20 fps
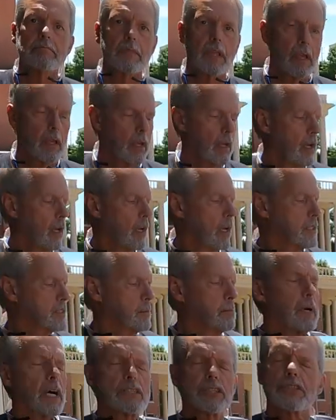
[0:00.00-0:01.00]
Oh, that's really it's
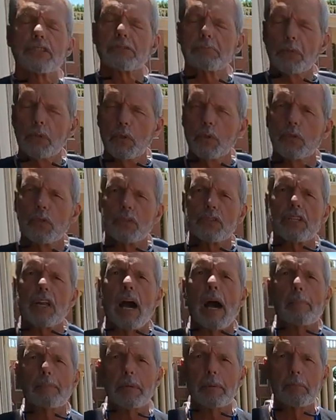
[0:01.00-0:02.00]
nice. a much smoother
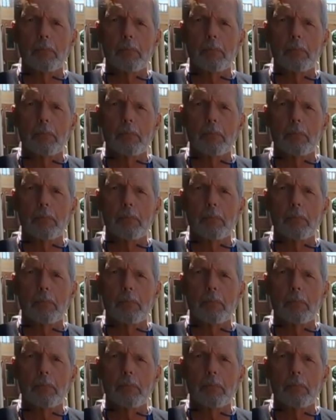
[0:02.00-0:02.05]
stopping